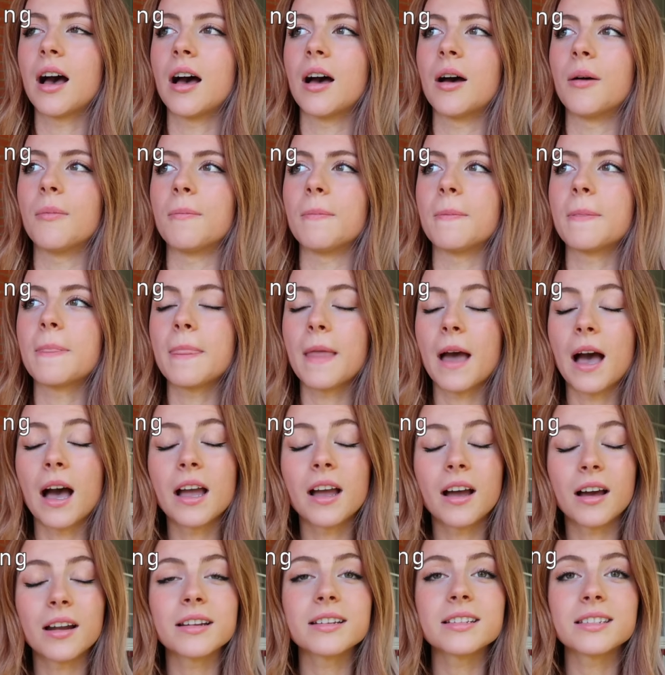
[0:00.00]

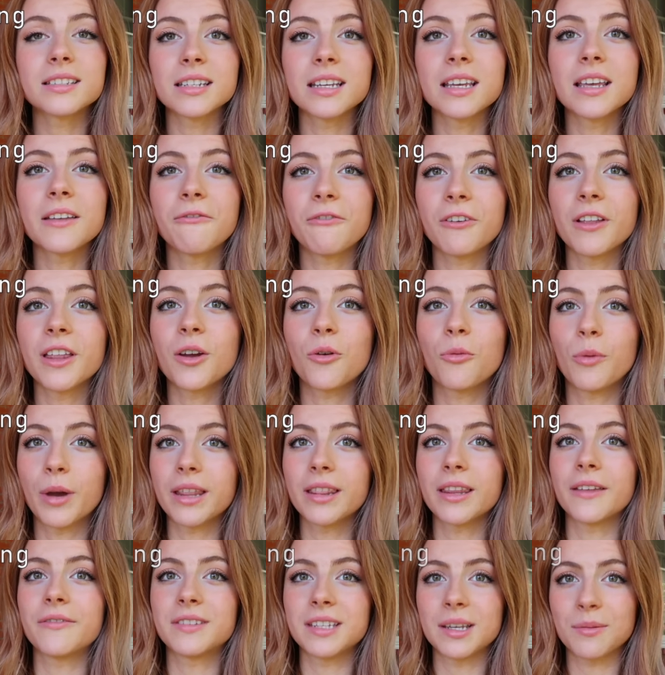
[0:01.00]
I honestly feel like
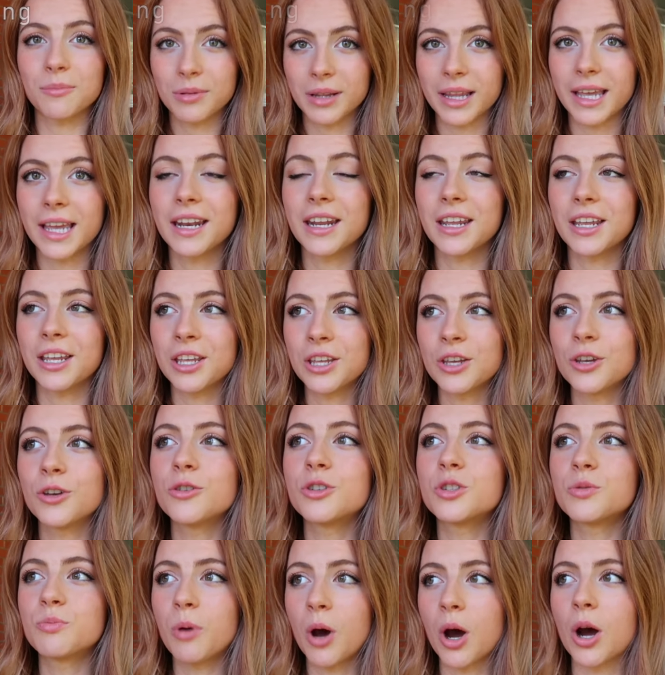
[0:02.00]
weightlifting played a
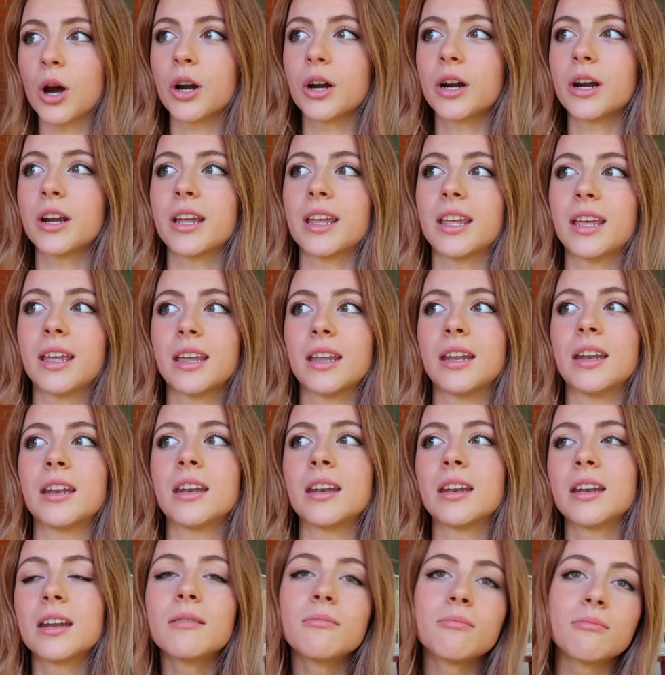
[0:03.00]
huge part
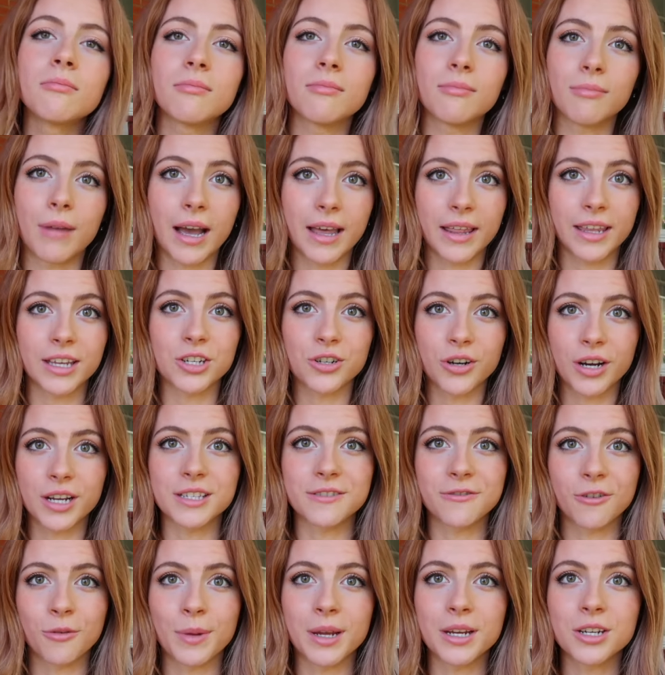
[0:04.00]
in my like
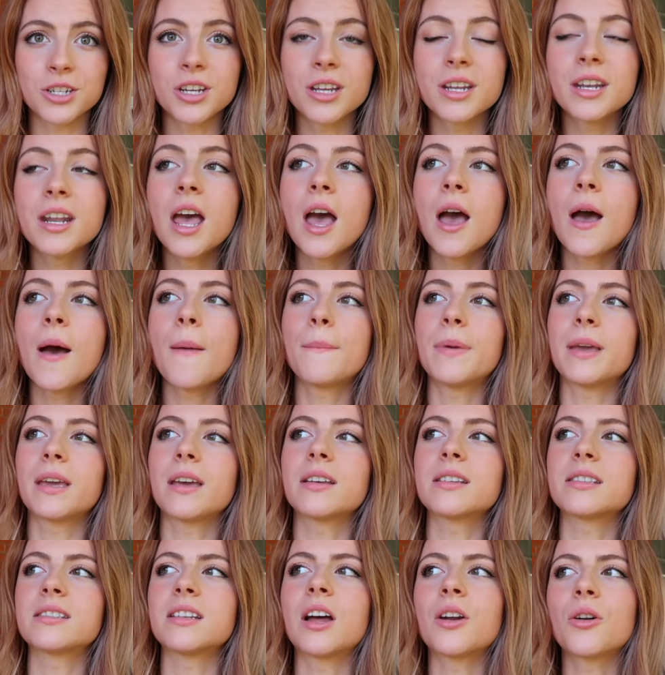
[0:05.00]
transformation,
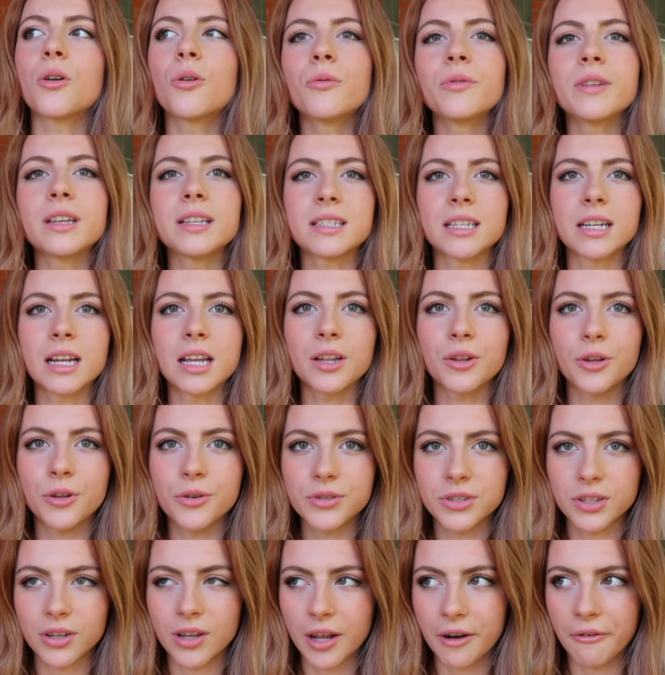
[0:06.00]
because not only did I
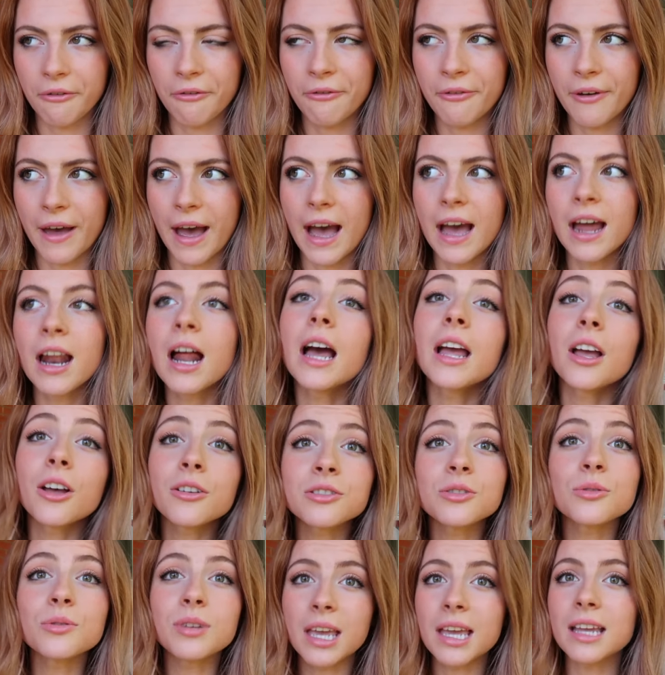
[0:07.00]
lose a lot of fat, I
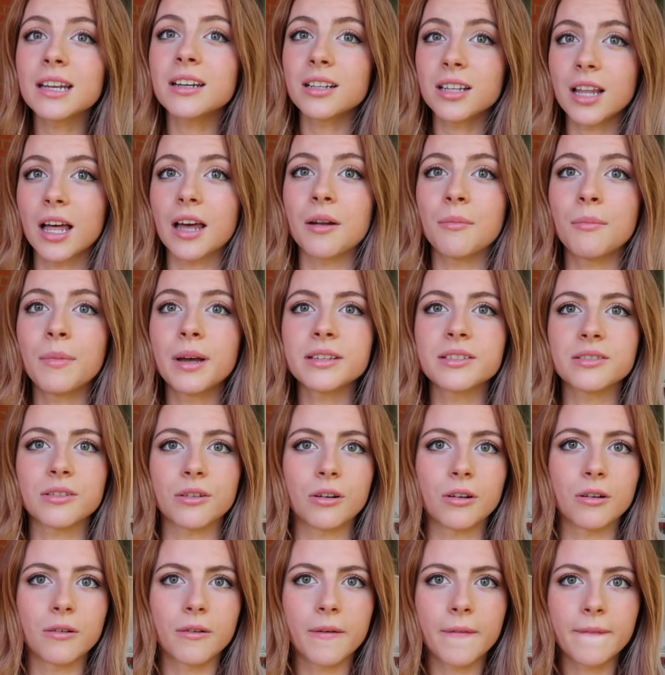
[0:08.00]
also gained a lot of
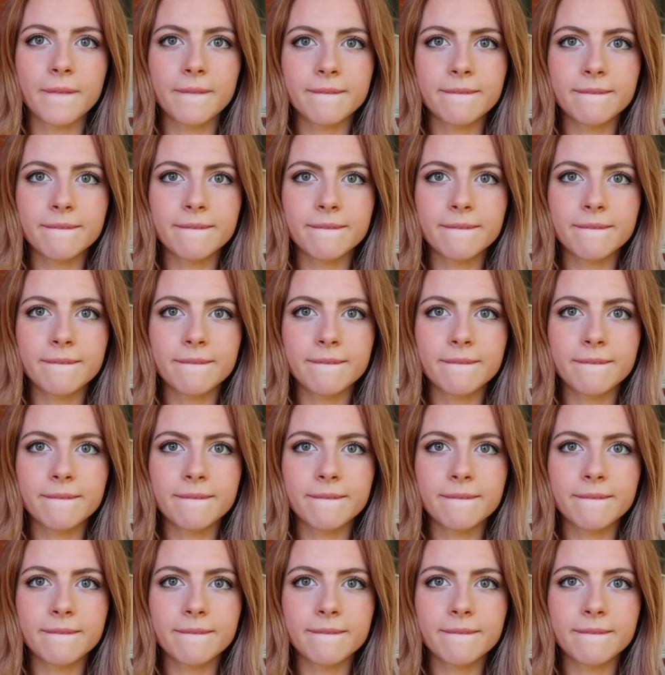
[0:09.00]
muscle.